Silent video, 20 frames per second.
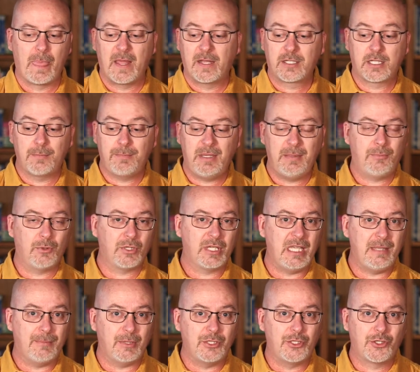Some people
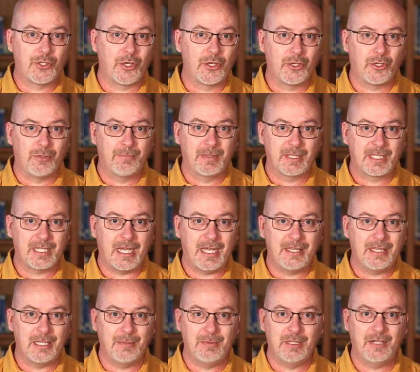keep a journal
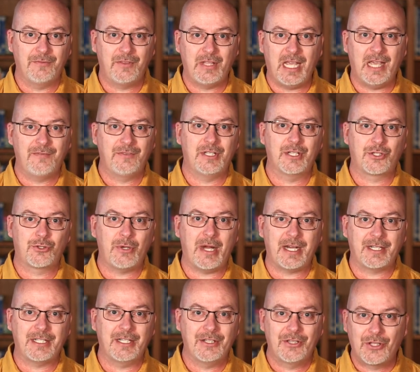beside them, and if they have
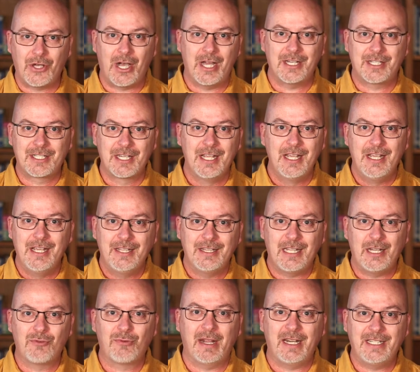distracting thoughts,
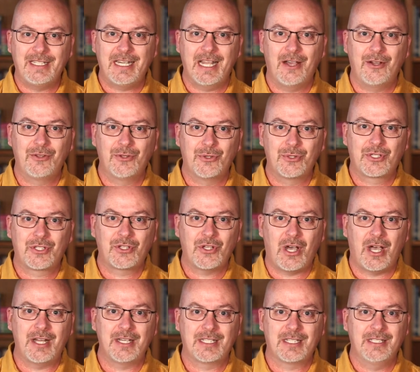they write down those
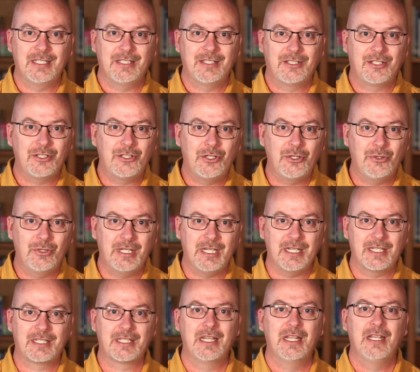thoughts and to do
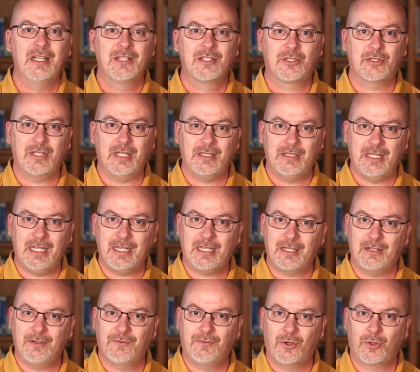lists so then they
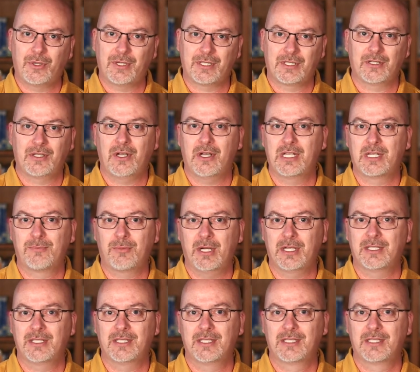can focus on God's
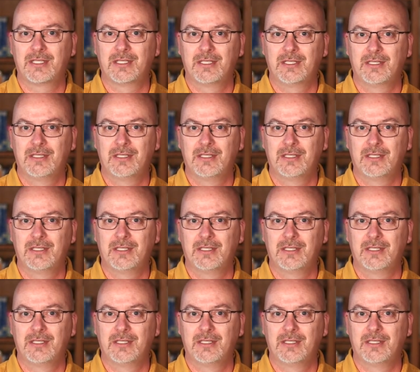presence.